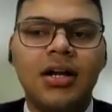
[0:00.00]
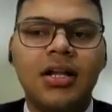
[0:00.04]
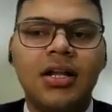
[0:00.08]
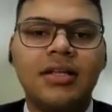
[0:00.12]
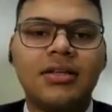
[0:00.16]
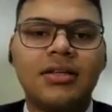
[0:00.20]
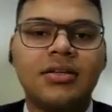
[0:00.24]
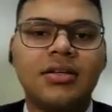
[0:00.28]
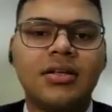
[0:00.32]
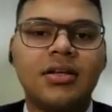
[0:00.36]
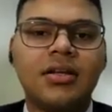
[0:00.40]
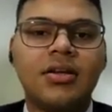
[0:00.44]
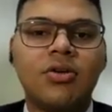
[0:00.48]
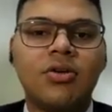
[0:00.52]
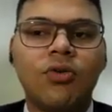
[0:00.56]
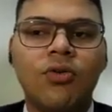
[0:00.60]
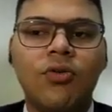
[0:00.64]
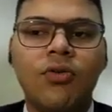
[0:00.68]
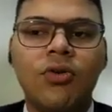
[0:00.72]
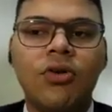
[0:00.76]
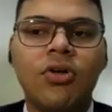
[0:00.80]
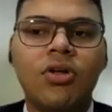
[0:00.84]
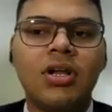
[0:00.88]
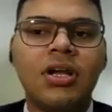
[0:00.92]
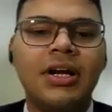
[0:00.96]
Thirdly,
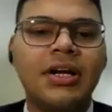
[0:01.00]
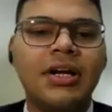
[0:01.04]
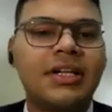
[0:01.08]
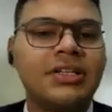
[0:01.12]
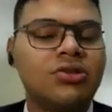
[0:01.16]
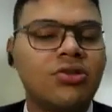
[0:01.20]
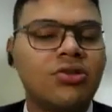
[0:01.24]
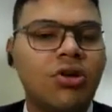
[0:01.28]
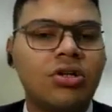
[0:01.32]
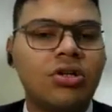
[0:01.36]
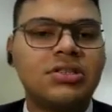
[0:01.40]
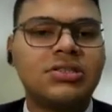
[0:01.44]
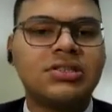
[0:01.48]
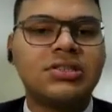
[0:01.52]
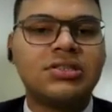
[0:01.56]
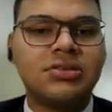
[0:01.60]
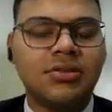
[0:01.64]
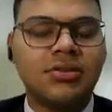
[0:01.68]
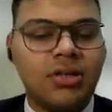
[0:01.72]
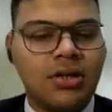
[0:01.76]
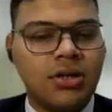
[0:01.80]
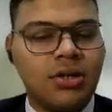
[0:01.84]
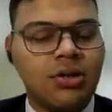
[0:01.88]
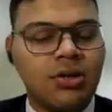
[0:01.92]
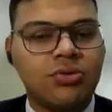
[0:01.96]
sir, overall, it is not
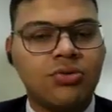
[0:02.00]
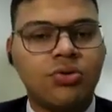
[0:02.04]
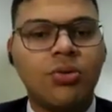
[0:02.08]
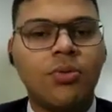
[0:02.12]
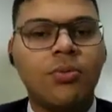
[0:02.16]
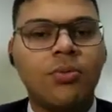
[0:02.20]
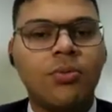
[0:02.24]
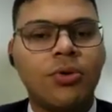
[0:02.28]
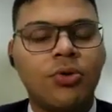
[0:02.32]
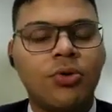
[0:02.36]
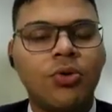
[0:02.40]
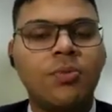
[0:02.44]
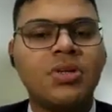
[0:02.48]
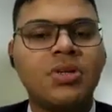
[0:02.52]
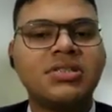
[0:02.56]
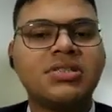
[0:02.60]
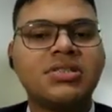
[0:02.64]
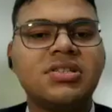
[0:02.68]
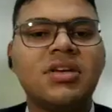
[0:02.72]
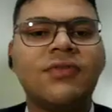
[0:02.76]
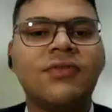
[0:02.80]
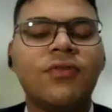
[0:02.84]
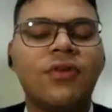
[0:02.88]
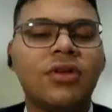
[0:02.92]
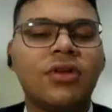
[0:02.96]
so too
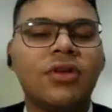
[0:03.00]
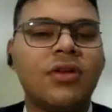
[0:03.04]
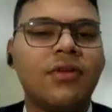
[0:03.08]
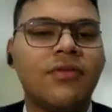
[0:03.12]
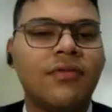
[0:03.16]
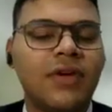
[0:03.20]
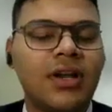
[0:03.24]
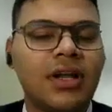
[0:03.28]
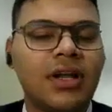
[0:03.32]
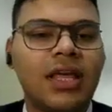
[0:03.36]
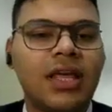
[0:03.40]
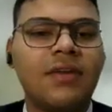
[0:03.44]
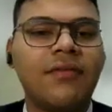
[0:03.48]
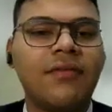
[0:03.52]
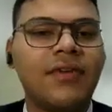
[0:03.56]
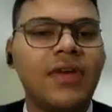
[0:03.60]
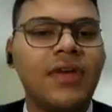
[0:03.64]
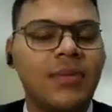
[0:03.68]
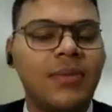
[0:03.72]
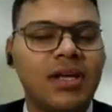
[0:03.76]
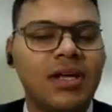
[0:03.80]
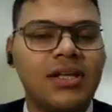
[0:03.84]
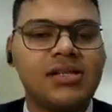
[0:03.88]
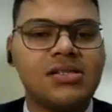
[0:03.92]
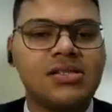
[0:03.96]
much safe for the
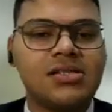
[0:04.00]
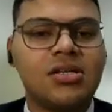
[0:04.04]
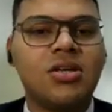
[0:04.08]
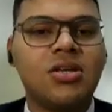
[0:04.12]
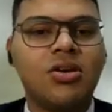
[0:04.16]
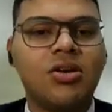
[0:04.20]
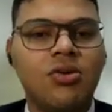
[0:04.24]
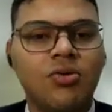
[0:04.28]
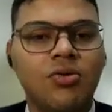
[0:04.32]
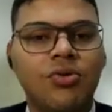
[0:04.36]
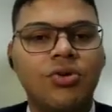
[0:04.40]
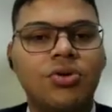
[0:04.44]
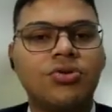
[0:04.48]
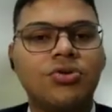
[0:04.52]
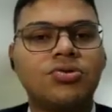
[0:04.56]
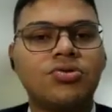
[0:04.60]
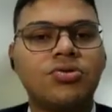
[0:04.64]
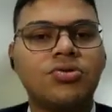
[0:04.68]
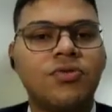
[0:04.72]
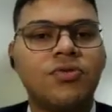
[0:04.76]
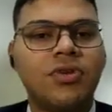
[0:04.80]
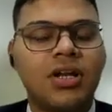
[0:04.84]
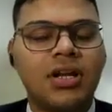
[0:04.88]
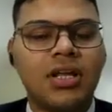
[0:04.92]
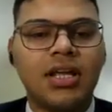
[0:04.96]
working females who
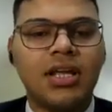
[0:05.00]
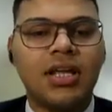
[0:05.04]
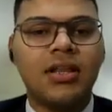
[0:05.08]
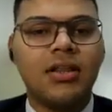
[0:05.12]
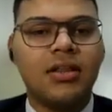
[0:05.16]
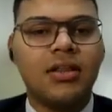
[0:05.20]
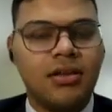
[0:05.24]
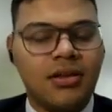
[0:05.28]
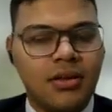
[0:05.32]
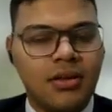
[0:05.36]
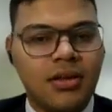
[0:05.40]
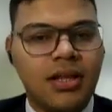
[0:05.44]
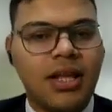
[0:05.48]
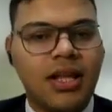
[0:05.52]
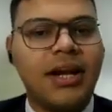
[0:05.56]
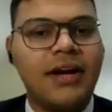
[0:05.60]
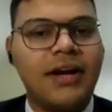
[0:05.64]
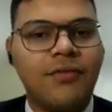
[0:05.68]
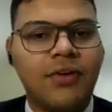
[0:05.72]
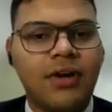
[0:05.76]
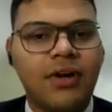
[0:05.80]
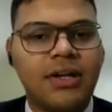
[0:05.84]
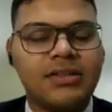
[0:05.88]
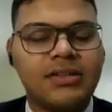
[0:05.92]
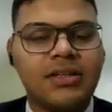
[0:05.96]
used to work in
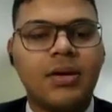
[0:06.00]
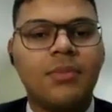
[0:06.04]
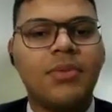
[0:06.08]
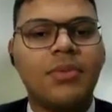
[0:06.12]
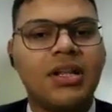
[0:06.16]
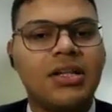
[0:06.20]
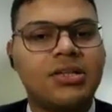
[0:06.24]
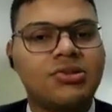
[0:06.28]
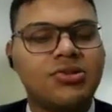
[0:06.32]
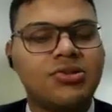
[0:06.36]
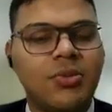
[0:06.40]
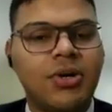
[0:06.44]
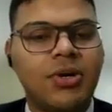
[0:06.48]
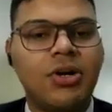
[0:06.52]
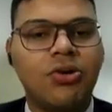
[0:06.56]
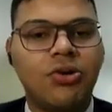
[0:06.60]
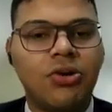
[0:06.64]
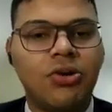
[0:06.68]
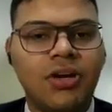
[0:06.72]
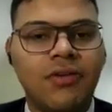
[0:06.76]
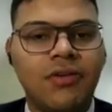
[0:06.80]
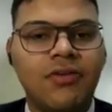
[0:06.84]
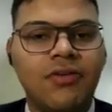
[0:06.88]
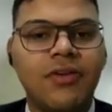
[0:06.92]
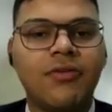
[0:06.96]
night, for example,
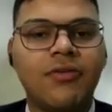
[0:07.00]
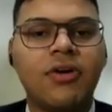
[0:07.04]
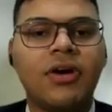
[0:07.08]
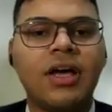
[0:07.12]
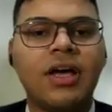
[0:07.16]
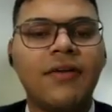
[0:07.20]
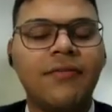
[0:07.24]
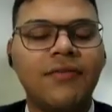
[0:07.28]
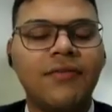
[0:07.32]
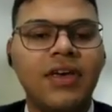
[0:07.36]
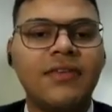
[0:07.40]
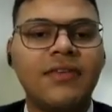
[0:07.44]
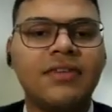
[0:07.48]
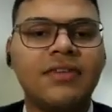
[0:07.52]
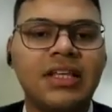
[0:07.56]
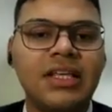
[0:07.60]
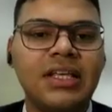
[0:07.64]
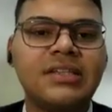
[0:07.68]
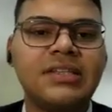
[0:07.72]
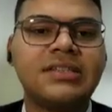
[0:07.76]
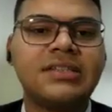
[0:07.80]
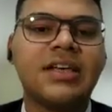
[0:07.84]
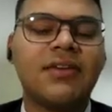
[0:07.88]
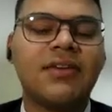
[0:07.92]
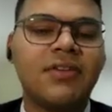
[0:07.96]
Zomato delivery work, and we
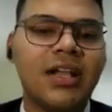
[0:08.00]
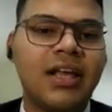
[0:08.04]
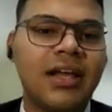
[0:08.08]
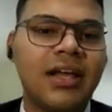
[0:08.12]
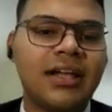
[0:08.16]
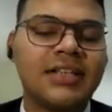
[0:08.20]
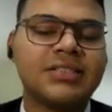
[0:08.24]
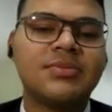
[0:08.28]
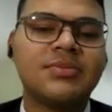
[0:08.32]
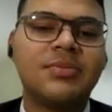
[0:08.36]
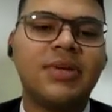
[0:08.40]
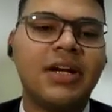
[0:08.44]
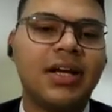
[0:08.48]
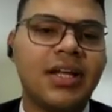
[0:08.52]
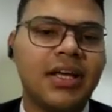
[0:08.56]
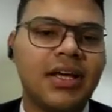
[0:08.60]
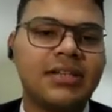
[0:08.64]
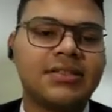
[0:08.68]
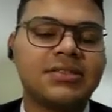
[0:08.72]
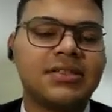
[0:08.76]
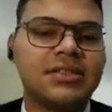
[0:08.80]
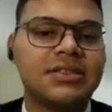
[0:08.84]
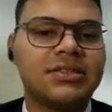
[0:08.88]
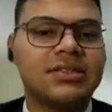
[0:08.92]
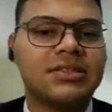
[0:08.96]
have seen several
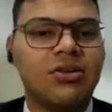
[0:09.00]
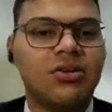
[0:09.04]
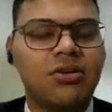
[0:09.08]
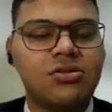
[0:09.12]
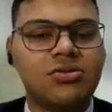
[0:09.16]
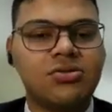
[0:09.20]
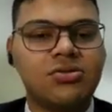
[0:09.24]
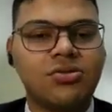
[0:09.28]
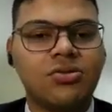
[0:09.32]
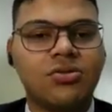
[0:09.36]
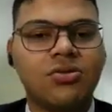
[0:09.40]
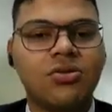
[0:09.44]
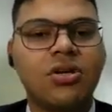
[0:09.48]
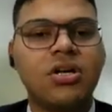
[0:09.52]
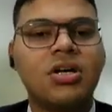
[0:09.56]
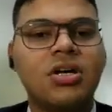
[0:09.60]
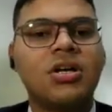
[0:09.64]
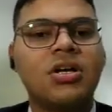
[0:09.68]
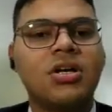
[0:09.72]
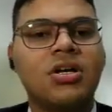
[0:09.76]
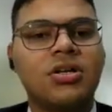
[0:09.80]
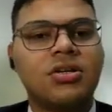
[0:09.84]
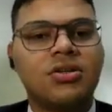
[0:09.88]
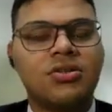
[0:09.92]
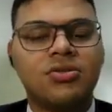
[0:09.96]
harassment cases also.
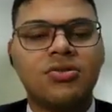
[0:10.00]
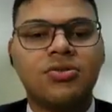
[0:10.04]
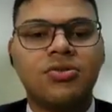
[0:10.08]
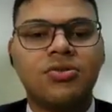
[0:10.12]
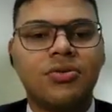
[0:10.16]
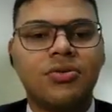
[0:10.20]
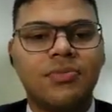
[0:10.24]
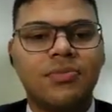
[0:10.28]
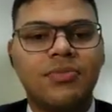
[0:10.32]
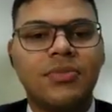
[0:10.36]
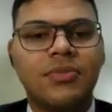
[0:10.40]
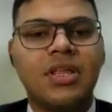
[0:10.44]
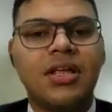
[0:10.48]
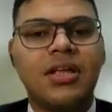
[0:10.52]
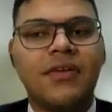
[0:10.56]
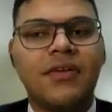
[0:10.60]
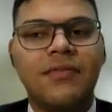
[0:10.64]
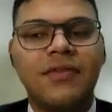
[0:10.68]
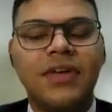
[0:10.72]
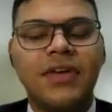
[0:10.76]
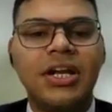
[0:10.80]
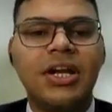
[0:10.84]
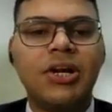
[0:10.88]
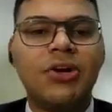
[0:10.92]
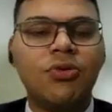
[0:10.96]
So
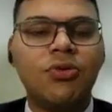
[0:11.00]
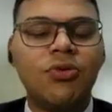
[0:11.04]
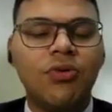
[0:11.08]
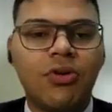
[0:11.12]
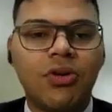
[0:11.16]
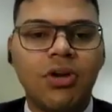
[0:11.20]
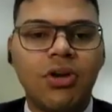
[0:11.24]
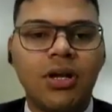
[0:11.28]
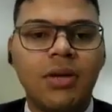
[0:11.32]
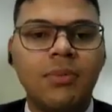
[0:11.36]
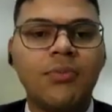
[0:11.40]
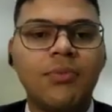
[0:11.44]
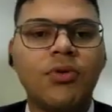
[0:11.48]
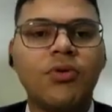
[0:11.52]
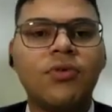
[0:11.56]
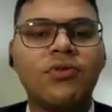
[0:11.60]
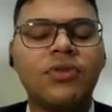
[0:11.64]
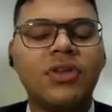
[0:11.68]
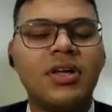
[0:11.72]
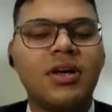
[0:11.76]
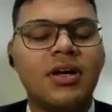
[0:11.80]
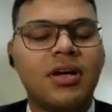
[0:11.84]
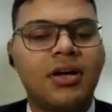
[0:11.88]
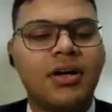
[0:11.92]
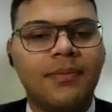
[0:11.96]
we need to all
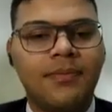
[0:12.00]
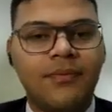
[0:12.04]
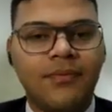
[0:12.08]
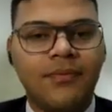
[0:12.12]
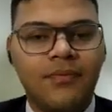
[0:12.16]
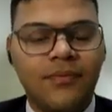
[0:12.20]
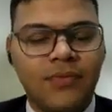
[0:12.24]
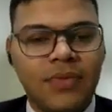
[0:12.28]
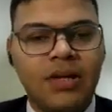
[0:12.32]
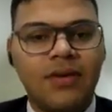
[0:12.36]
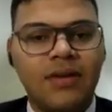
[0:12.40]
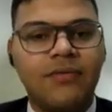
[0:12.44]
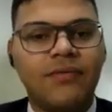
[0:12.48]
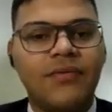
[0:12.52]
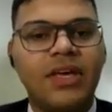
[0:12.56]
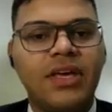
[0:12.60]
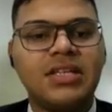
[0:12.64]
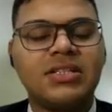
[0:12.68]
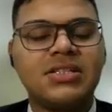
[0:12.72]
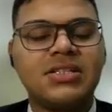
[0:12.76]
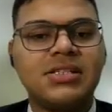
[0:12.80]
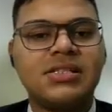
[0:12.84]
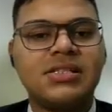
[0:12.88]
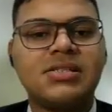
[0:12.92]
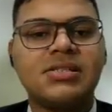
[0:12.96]
improve the
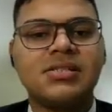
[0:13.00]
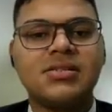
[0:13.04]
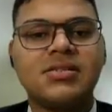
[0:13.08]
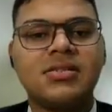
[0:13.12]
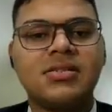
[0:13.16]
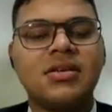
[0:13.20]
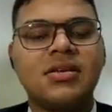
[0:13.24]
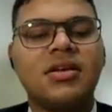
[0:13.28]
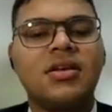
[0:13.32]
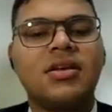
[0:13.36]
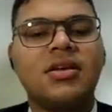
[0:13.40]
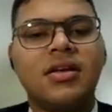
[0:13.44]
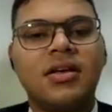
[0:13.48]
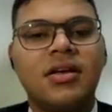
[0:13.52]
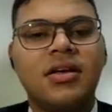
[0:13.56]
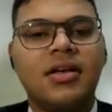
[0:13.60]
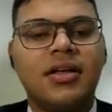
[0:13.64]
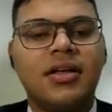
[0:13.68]
wages,